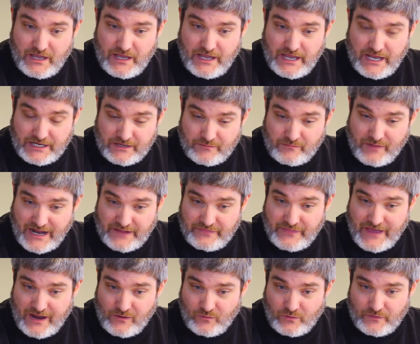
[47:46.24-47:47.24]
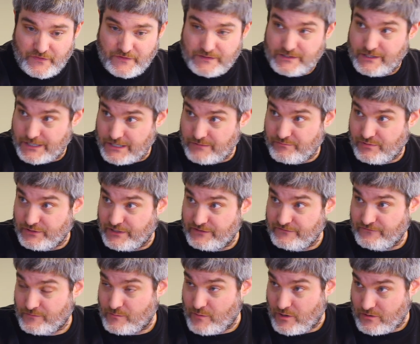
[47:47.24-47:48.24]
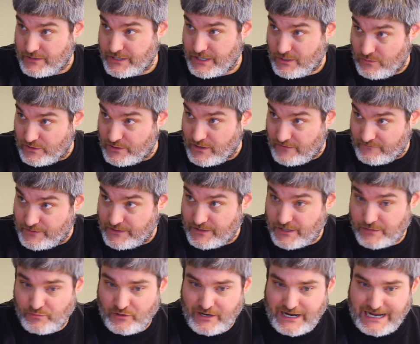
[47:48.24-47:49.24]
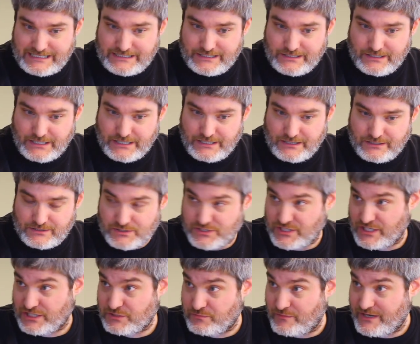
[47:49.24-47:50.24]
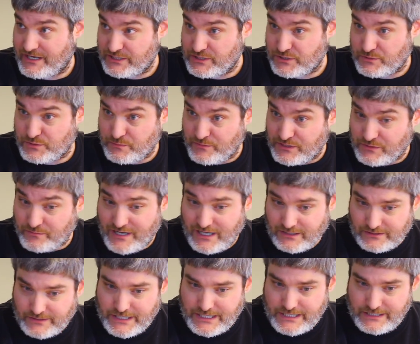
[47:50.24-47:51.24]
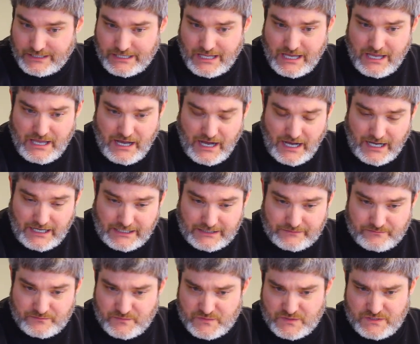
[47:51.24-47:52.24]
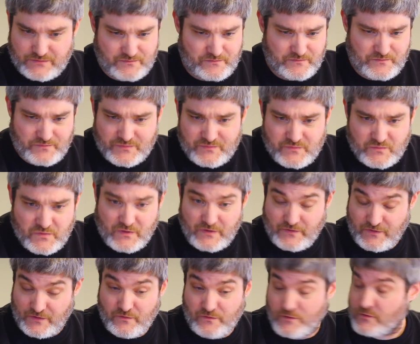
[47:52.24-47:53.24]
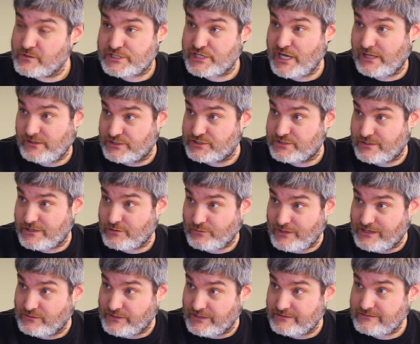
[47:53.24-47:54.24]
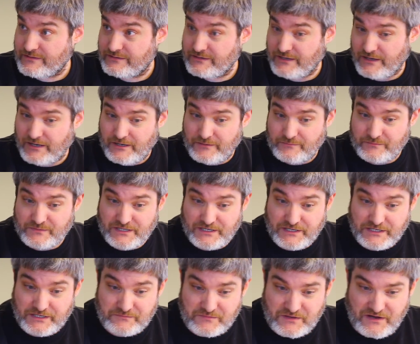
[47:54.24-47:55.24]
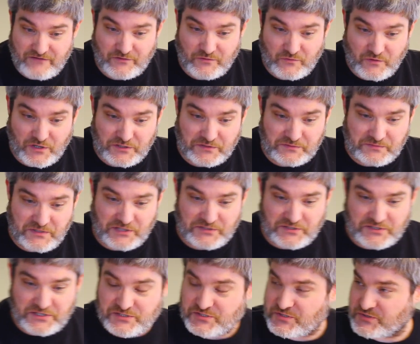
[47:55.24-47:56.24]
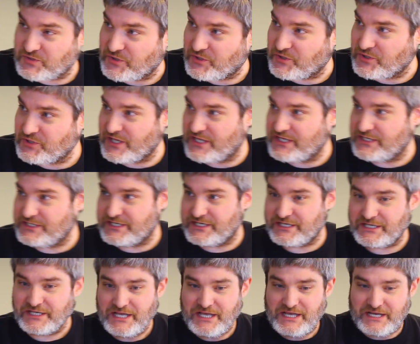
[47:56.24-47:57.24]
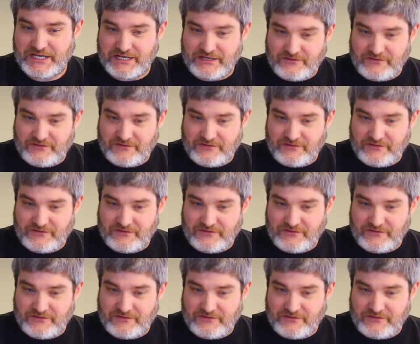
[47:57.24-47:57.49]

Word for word: and combine that with the discipline from our SOA governance practice and change management yep. policies, uh, there are challenges around it. Um, getting everyone under control and uh, getting